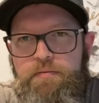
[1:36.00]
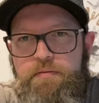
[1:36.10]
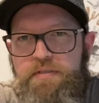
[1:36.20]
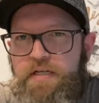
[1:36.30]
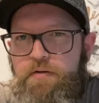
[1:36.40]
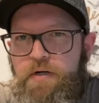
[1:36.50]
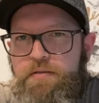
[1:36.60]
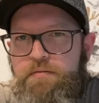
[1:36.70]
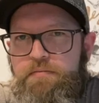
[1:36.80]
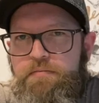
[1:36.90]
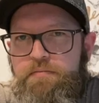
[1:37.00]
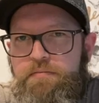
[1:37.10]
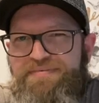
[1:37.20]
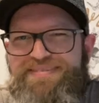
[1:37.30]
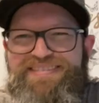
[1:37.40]
Sunrise?
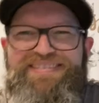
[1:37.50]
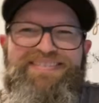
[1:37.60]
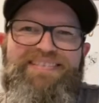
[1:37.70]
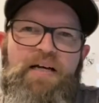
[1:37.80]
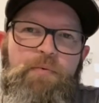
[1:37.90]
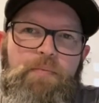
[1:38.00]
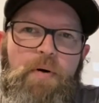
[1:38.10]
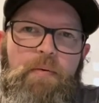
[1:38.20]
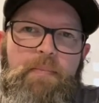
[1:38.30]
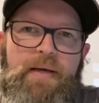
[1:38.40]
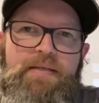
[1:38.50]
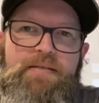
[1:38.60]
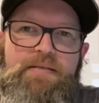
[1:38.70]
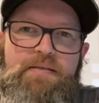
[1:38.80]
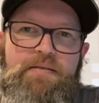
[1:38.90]
That would probably make
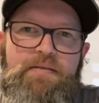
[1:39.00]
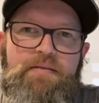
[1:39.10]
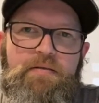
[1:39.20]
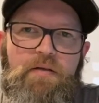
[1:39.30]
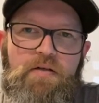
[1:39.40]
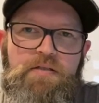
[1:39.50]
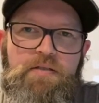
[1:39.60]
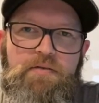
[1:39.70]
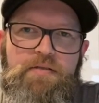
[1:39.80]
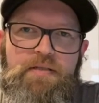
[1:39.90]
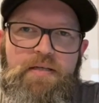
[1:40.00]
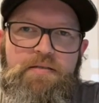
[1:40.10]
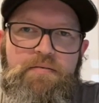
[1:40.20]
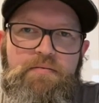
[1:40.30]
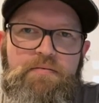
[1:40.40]
logical
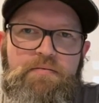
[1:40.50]
sense.